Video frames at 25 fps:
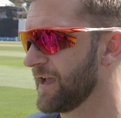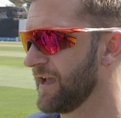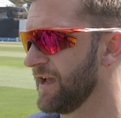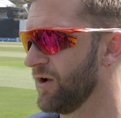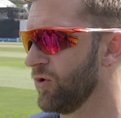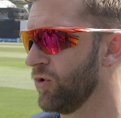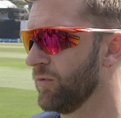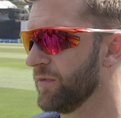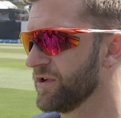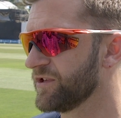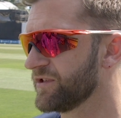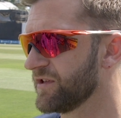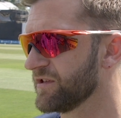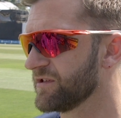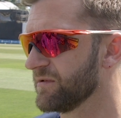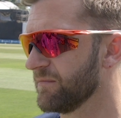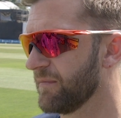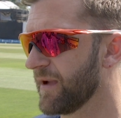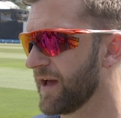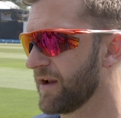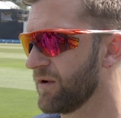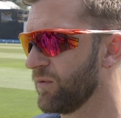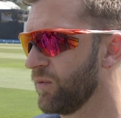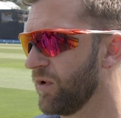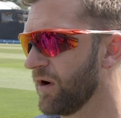it almost doesn't
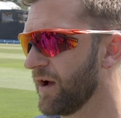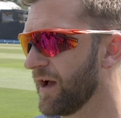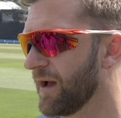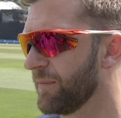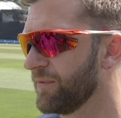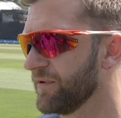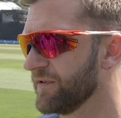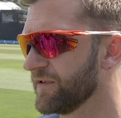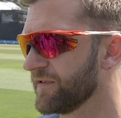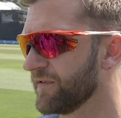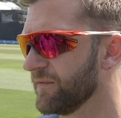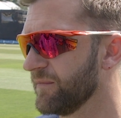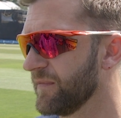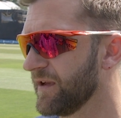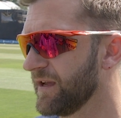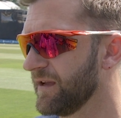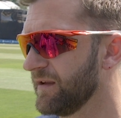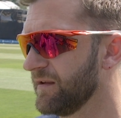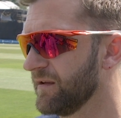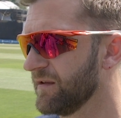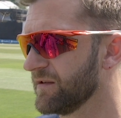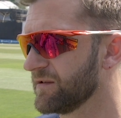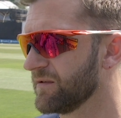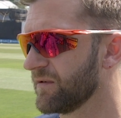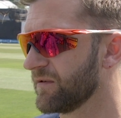matter what happens for me.
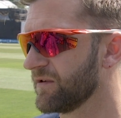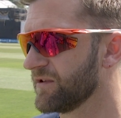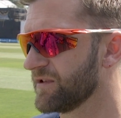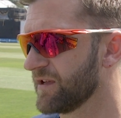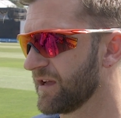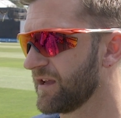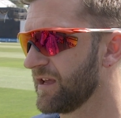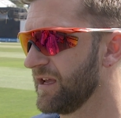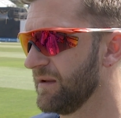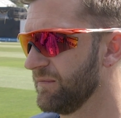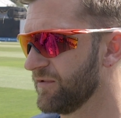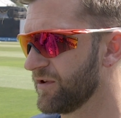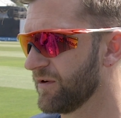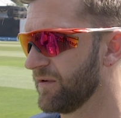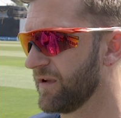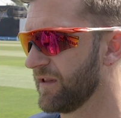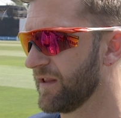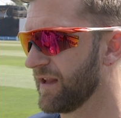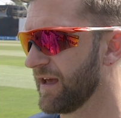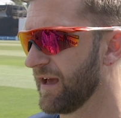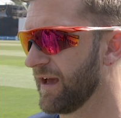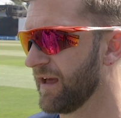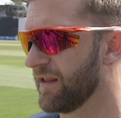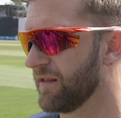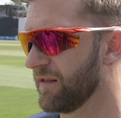As long as they keep
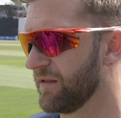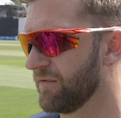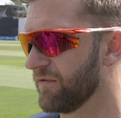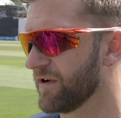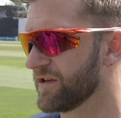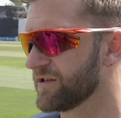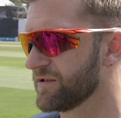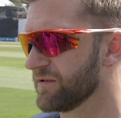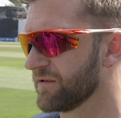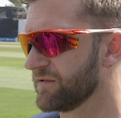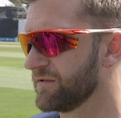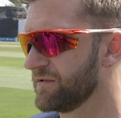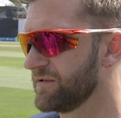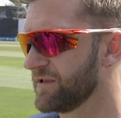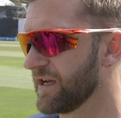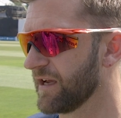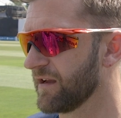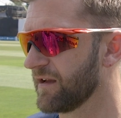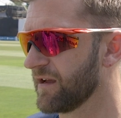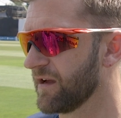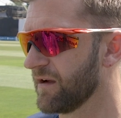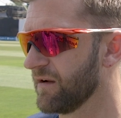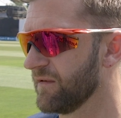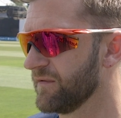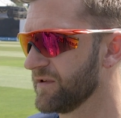doing that, the rest will
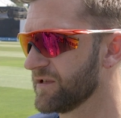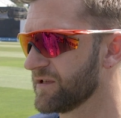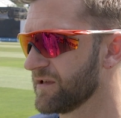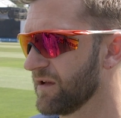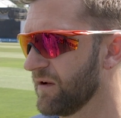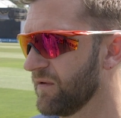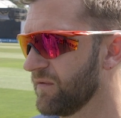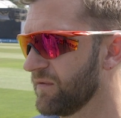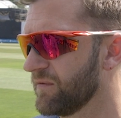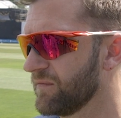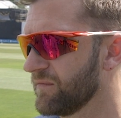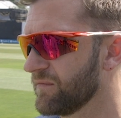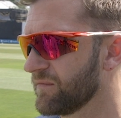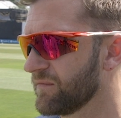take care of itself.